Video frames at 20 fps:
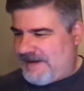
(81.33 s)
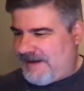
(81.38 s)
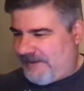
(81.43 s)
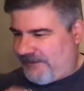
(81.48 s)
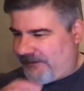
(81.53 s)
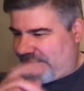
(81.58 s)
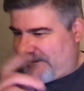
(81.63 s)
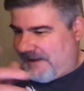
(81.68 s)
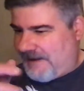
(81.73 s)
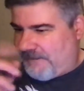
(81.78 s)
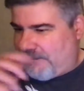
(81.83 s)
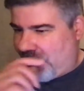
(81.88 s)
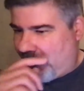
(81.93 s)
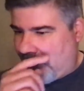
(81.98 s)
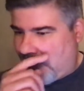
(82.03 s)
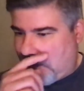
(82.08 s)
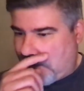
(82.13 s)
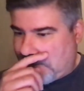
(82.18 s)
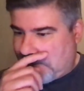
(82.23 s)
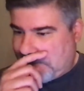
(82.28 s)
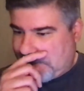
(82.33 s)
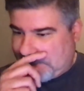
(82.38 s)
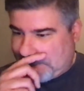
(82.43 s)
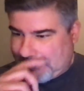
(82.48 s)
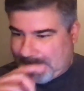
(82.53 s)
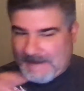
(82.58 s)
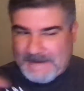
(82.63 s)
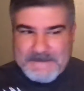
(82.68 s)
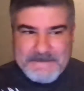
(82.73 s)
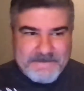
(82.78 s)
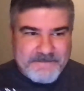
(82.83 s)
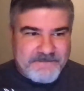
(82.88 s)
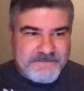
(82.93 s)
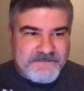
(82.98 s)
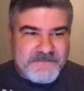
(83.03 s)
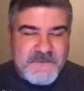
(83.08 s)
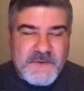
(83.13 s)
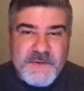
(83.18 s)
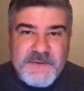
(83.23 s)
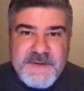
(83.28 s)
everywhere, which is a
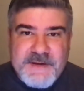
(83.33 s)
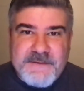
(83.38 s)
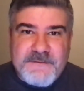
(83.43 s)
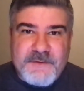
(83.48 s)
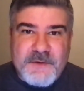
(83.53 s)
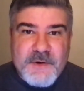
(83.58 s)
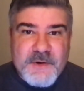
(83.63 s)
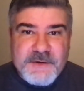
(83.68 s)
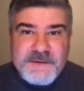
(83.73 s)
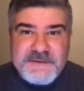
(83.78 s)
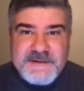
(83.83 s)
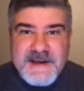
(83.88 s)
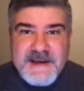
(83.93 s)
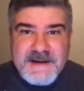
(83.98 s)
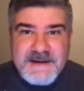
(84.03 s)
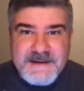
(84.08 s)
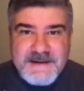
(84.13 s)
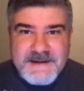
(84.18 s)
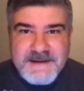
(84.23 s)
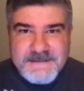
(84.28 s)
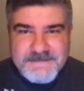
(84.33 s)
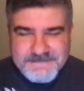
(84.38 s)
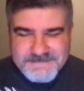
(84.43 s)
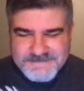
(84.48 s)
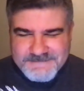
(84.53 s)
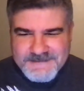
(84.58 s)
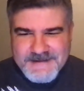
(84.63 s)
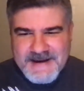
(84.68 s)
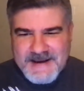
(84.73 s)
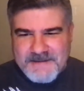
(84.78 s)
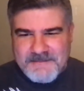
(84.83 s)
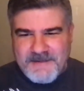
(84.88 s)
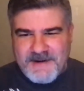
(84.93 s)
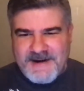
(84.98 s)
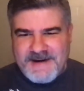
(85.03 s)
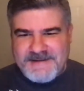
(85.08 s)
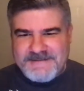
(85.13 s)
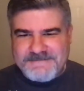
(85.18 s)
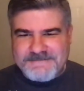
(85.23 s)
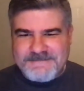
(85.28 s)
good thing for her sanity and
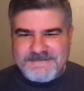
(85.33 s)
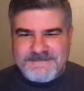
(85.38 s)
mine.